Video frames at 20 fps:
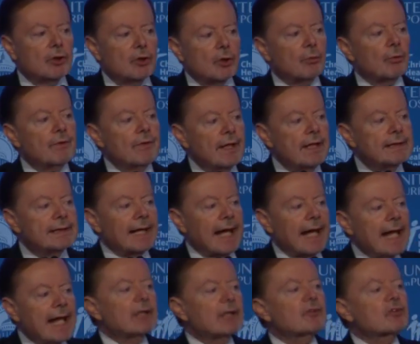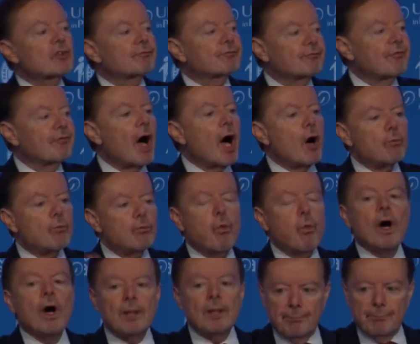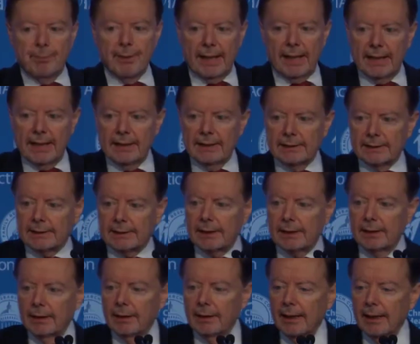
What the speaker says: there were these Antifa wannabes